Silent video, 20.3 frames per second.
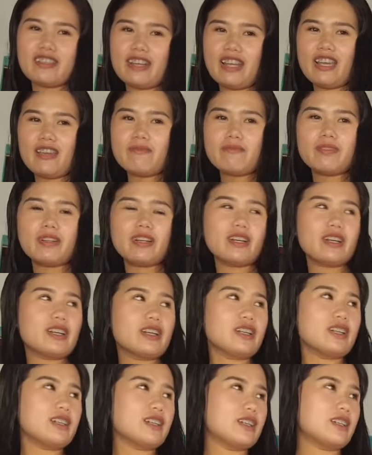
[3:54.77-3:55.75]

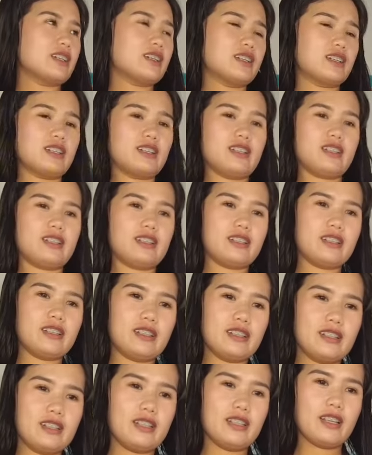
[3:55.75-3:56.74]
Kramer.
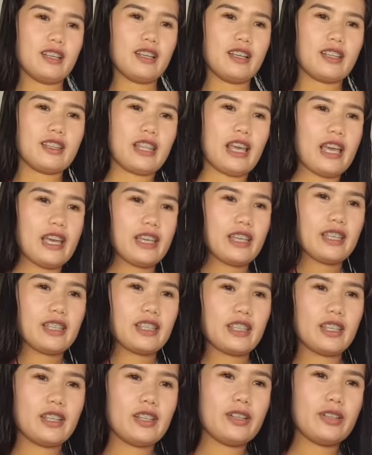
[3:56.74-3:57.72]
Thank
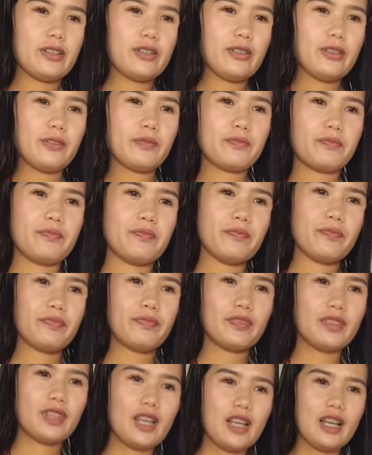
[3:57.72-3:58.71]
you.
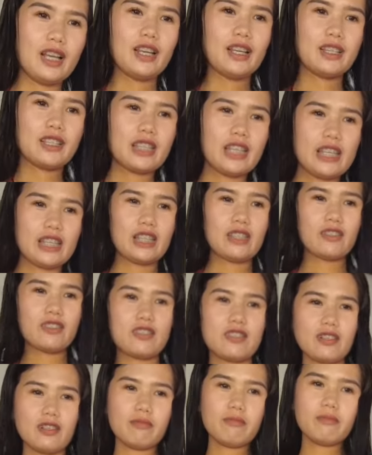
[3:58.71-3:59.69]
Thank you
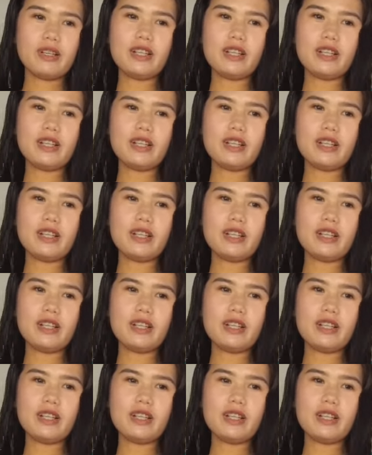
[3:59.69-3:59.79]
so